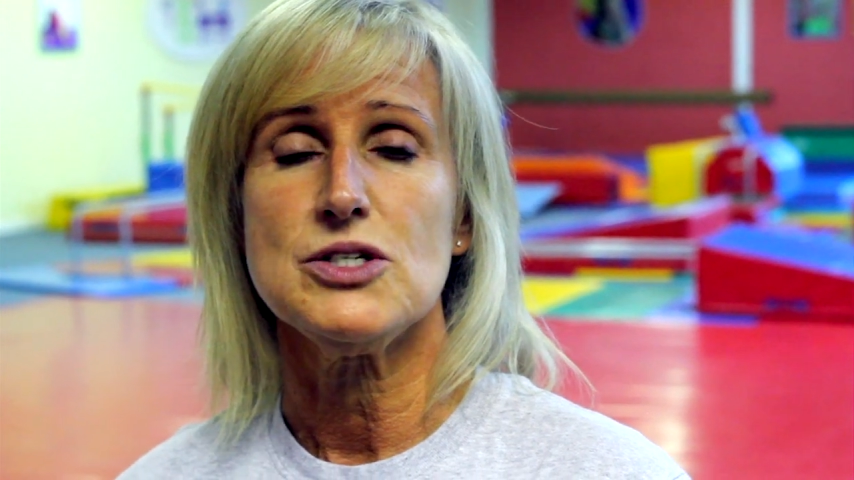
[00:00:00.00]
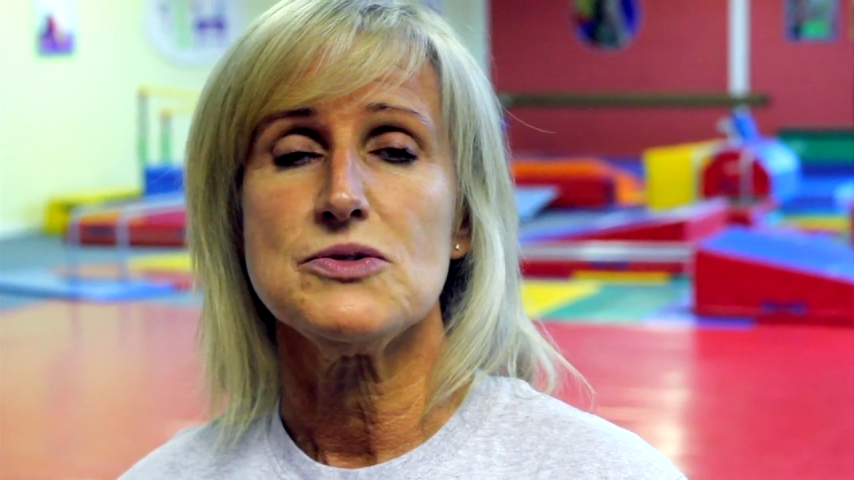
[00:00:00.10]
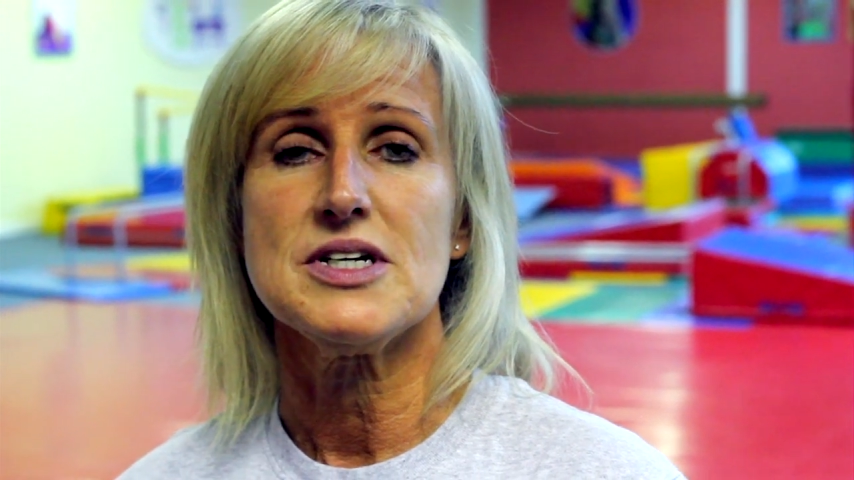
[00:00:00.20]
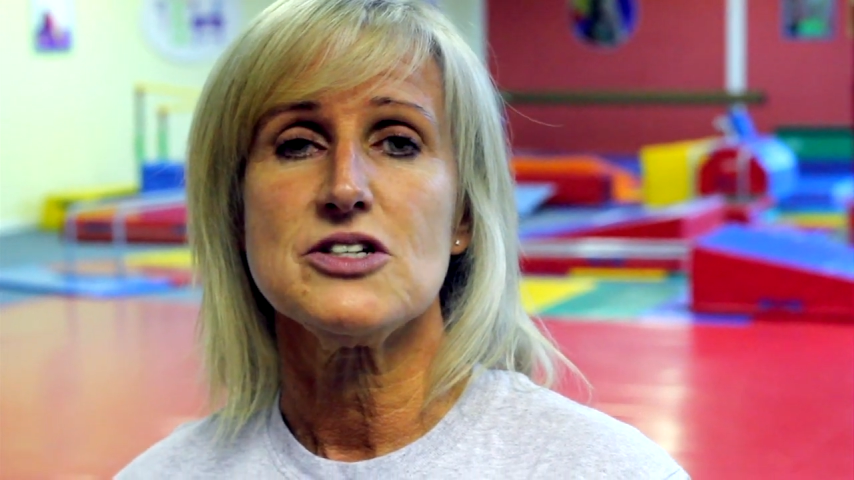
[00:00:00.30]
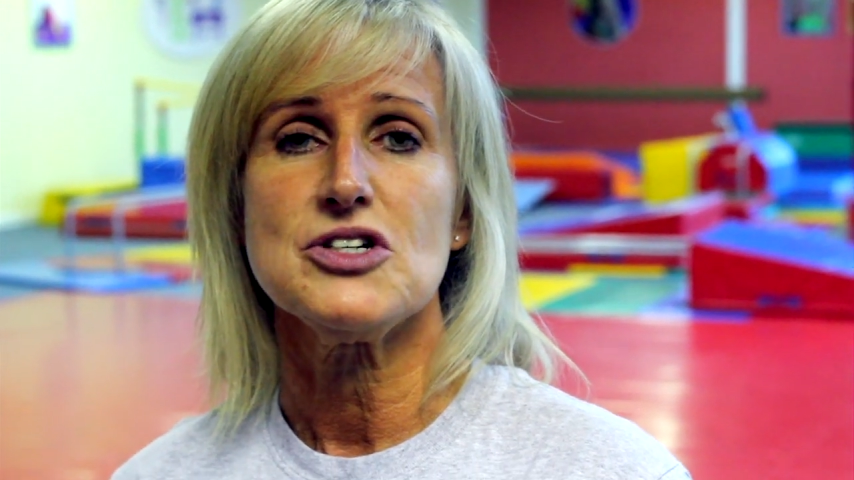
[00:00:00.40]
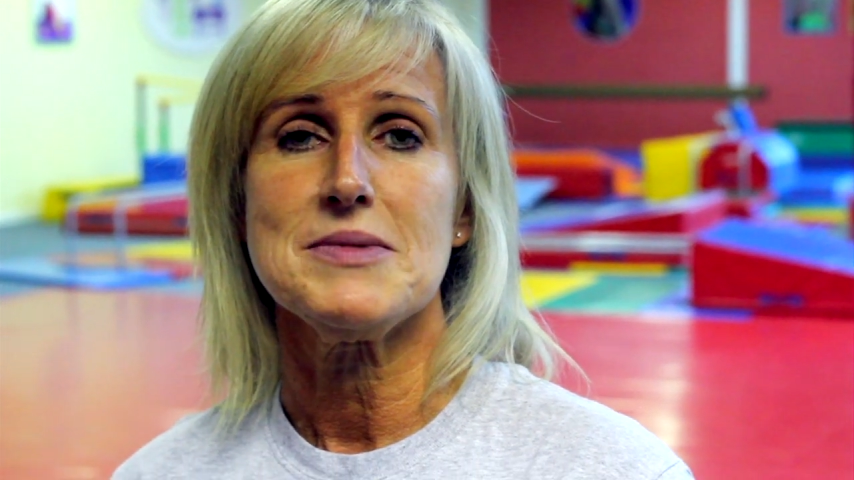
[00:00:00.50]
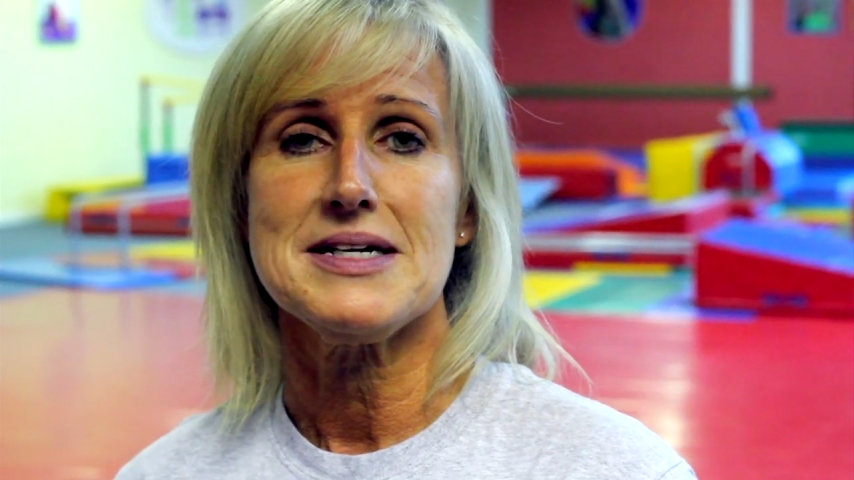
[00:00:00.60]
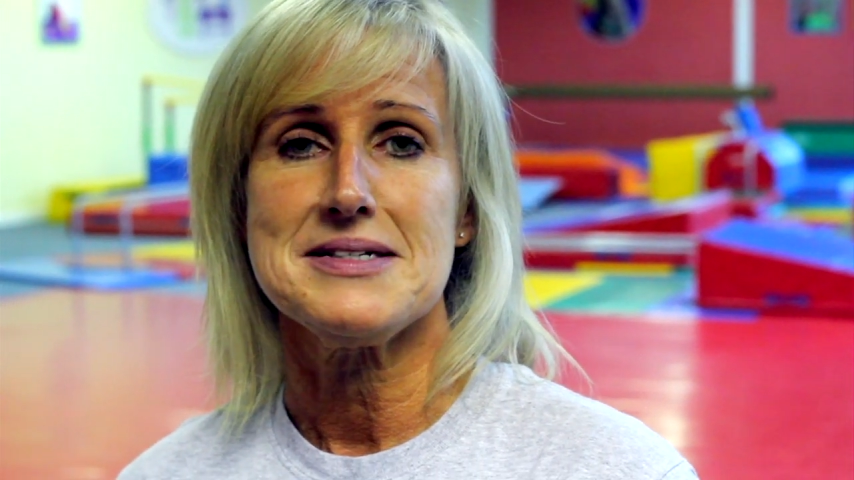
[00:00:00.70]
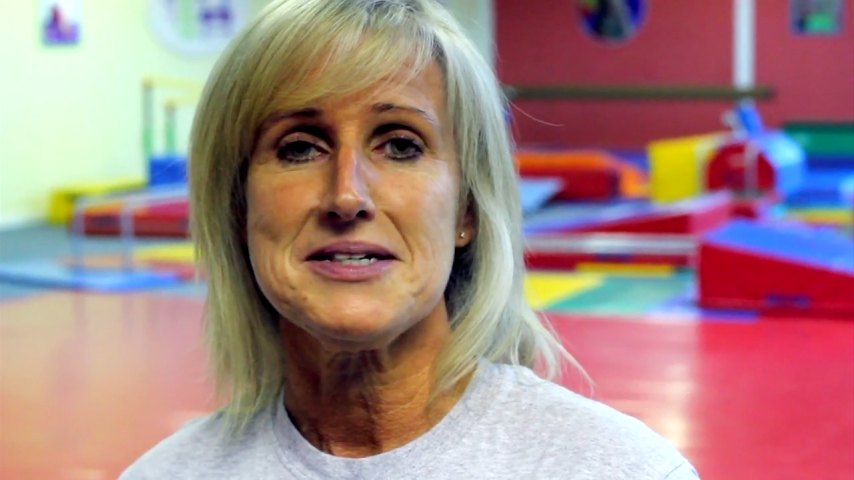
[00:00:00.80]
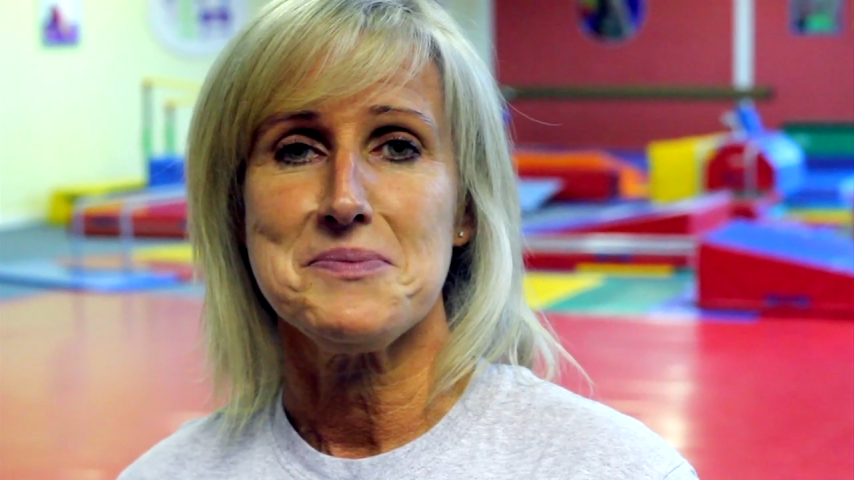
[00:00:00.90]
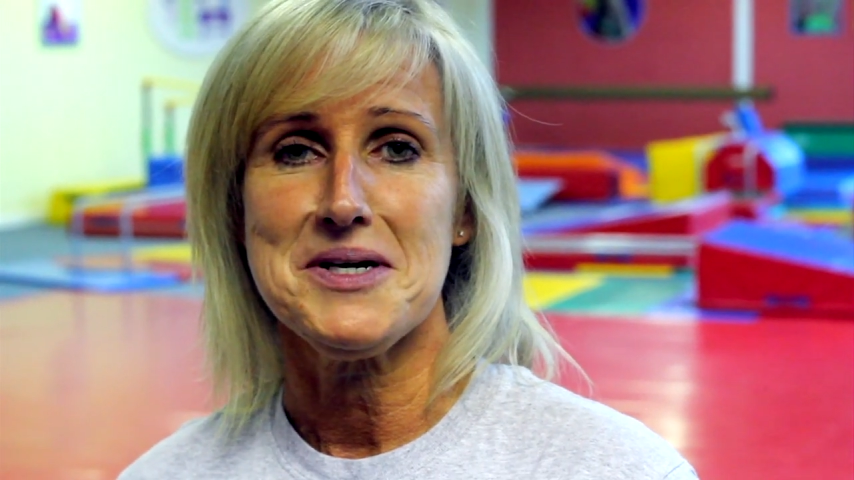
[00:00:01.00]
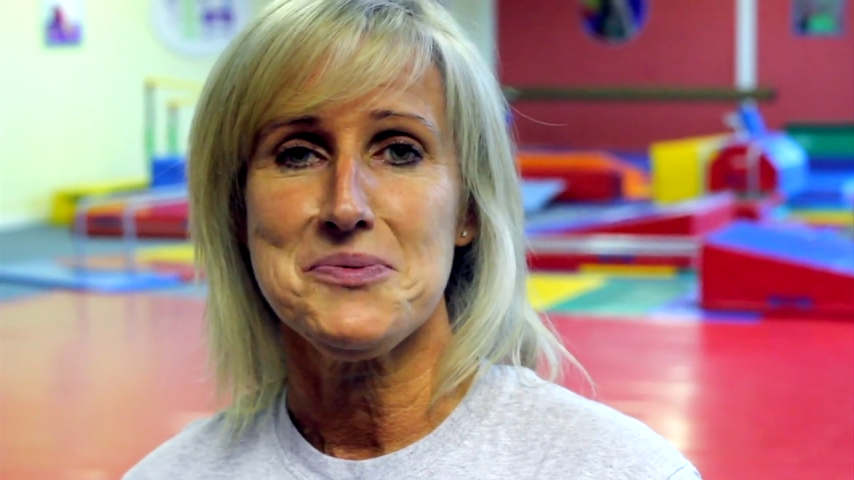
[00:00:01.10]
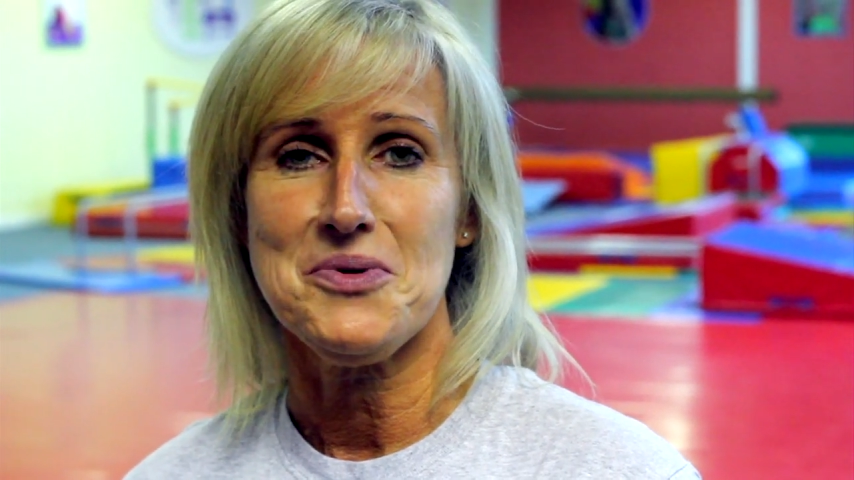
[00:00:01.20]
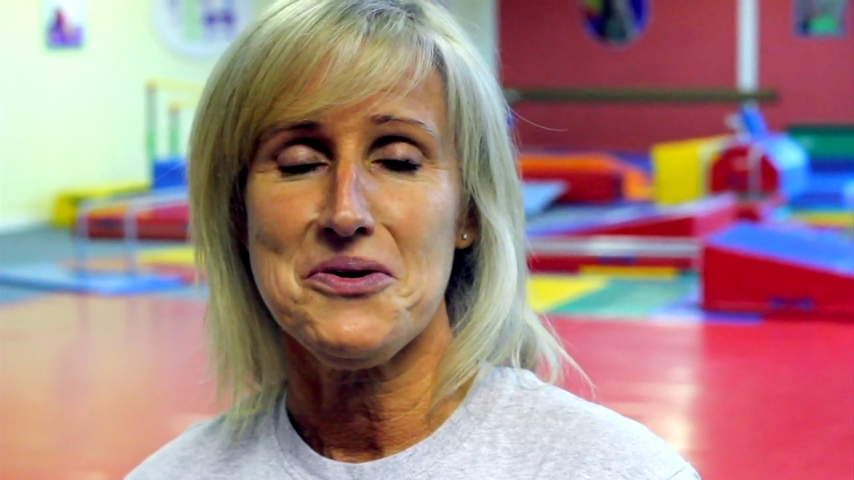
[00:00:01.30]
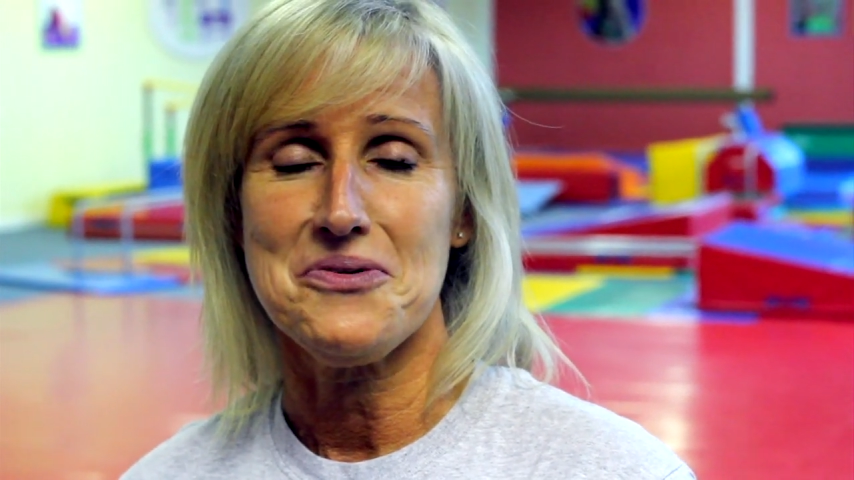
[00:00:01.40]
using a
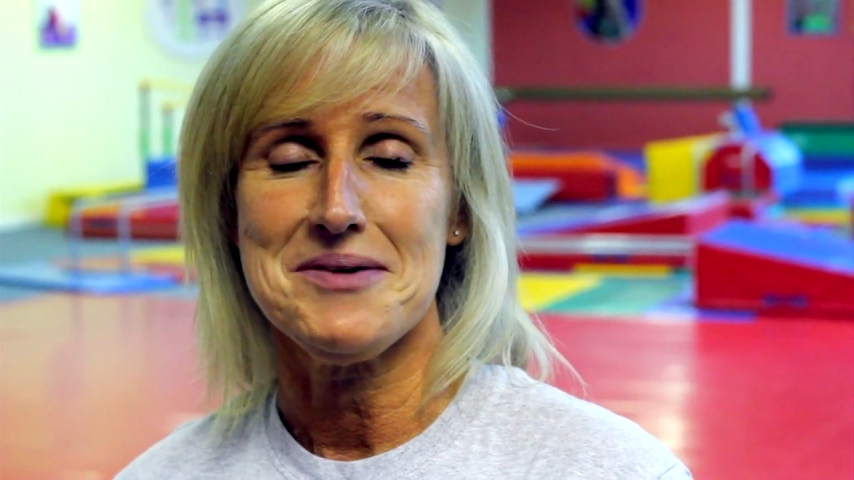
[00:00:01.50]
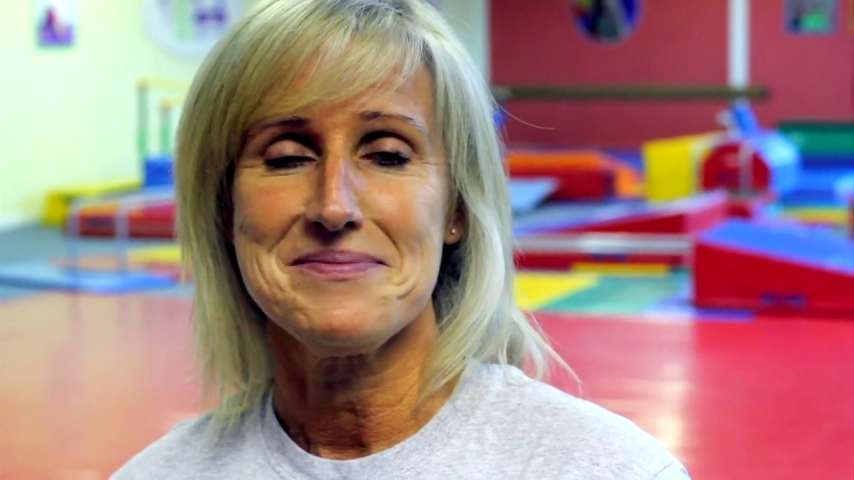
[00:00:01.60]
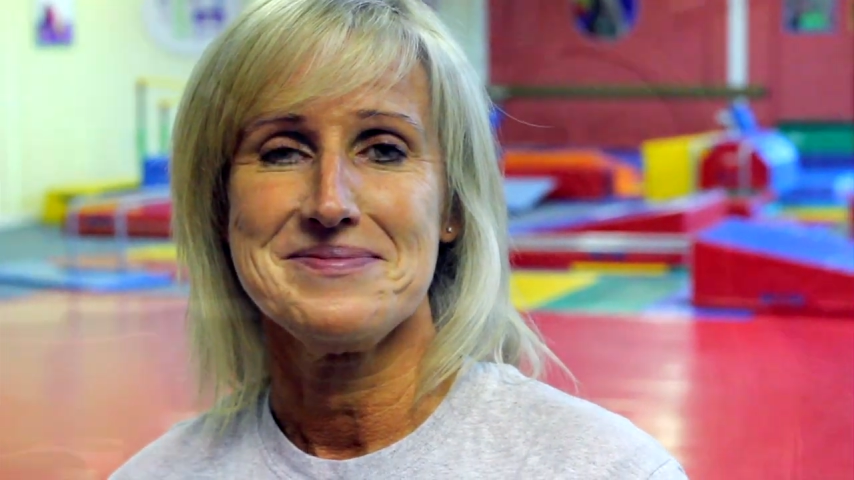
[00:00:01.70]
gymnastics-based programme.